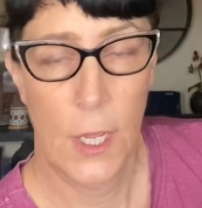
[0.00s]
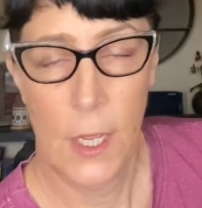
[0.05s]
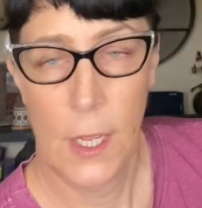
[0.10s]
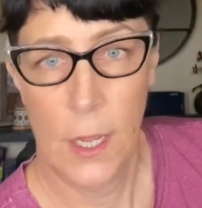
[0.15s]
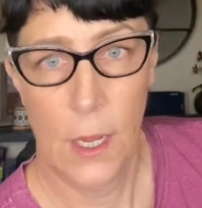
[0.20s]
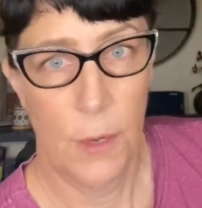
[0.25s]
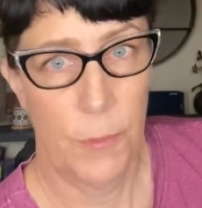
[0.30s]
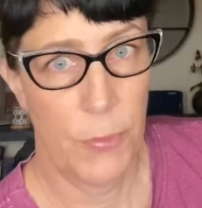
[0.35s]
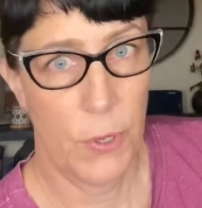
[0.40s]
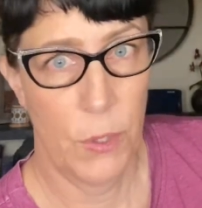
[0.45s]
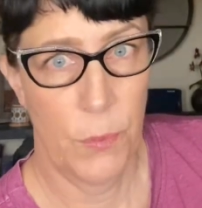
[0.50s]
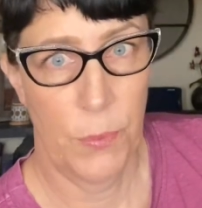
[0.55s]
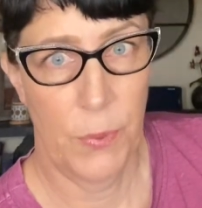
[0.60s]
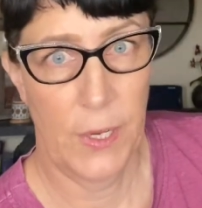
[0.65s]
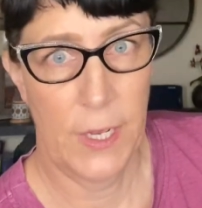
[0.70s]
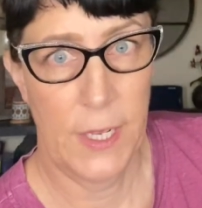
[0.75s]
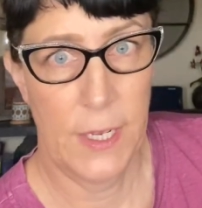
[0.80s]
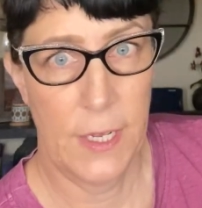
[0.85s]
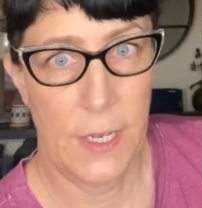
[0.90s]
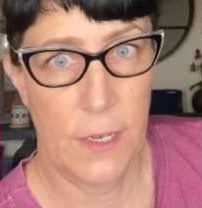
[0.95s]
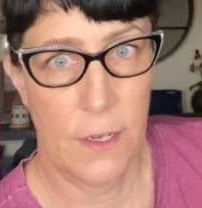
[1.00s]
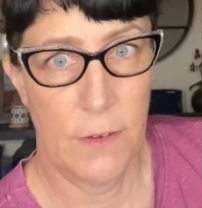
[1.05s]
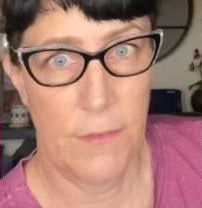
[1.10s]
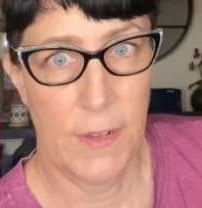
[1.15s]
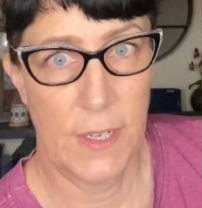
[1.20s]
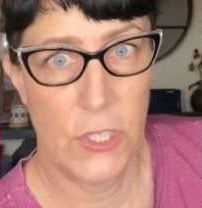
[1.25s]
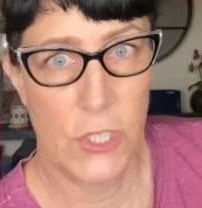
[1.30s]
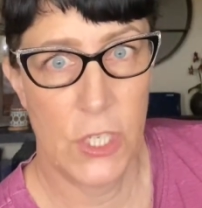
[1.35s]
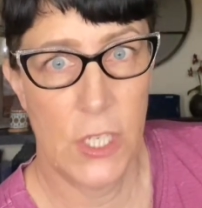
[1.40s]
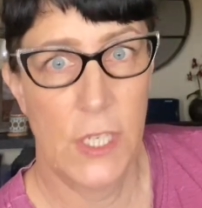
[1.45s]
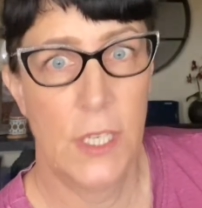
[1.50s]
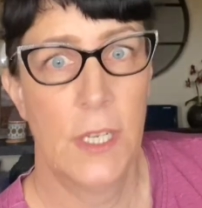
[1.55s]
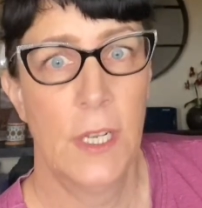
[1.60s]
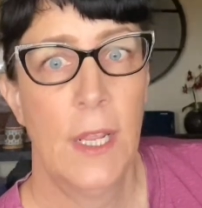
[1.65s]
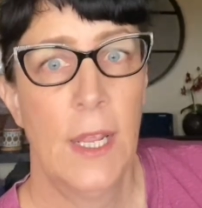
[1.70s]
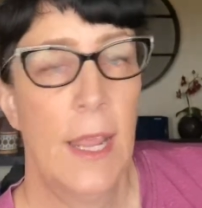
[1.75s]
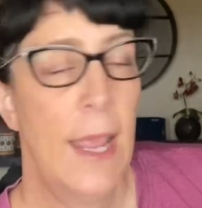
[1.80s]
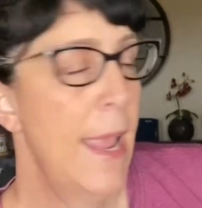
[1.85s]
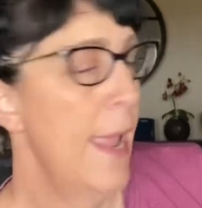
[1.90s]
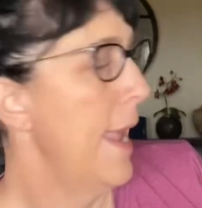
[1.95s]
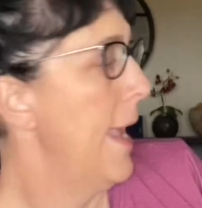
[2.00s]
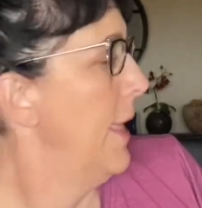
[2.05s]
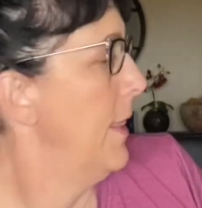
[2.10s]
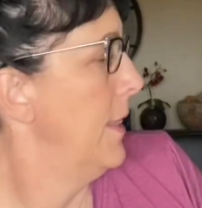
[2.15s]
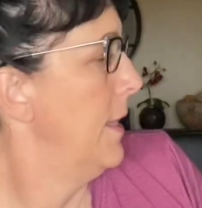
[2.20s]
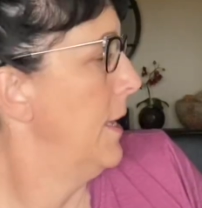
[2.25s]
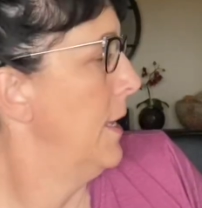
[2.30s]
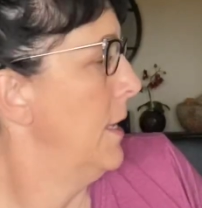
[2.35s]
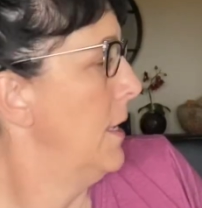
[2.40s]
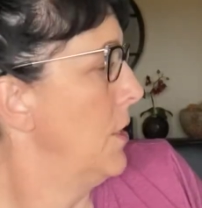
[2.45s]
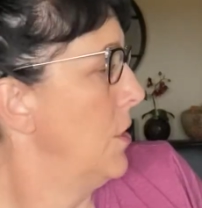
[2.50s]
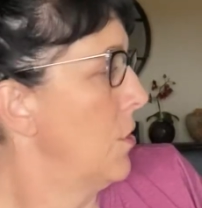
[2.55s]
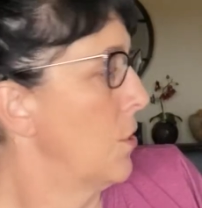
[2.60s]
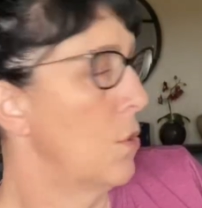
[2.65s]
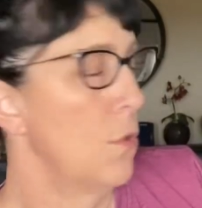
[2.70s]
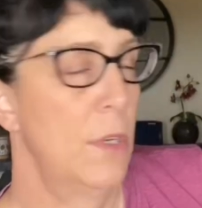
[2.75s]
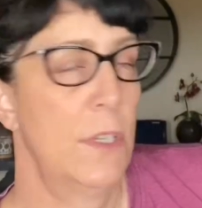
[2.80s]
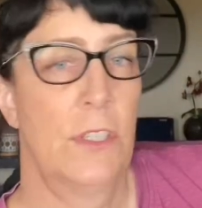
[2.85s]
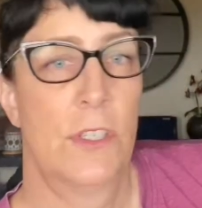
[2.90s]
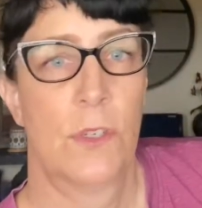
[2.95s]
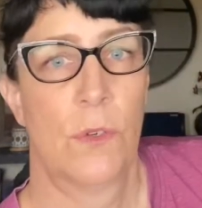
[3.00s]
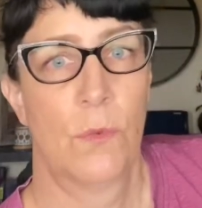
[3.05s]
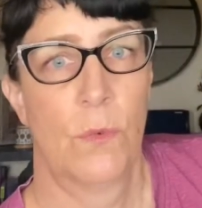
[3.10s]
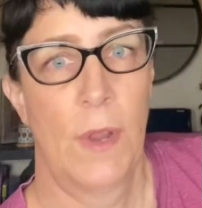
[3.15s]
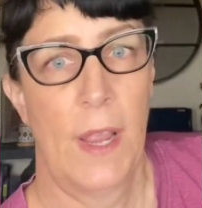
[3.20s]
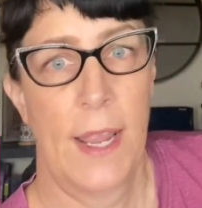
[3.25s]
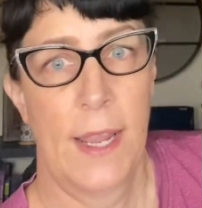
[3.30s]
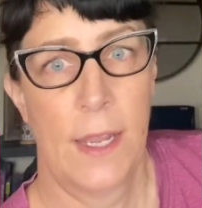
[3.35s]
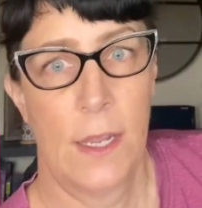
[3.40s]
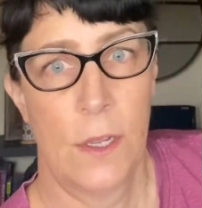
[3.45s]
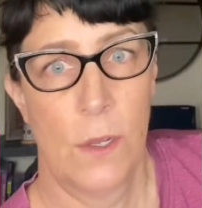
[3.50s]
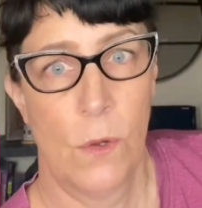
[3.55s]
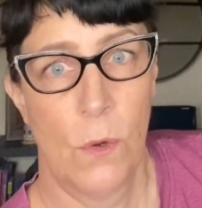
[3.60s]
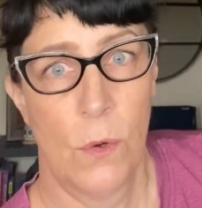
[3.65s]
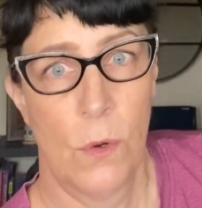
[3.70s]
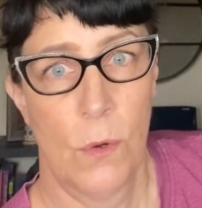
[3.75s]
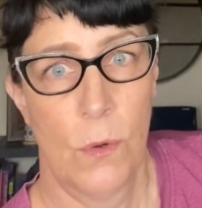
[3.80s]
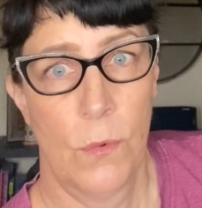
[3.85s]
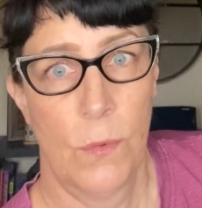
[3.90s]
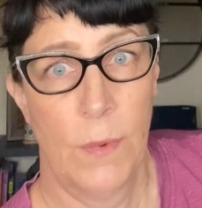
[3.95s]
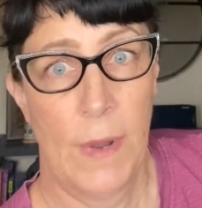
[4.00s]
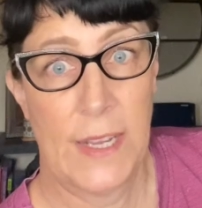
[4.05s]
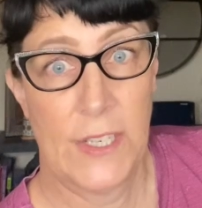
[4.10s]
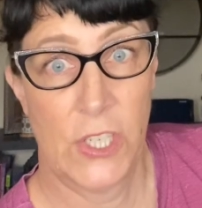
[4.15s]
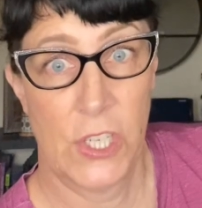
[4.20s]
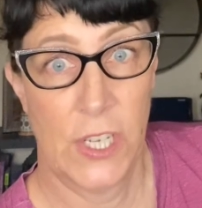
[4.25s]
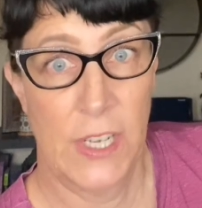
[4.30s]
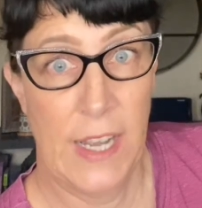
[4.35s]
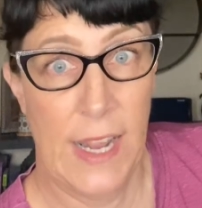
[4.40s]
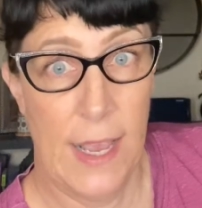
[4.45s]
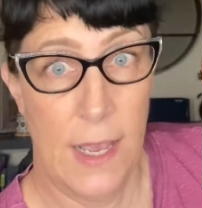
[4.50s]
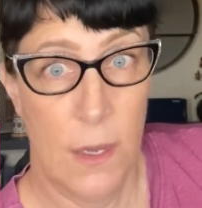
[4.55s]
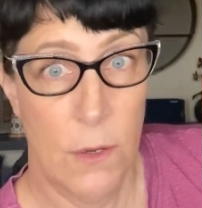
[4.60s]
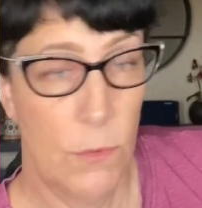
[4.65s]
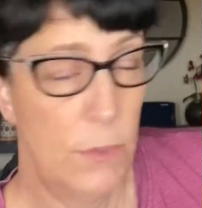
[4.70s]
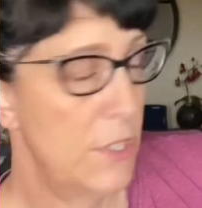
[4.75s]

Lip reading: appropriate intervention, and then you're going to write your rationale,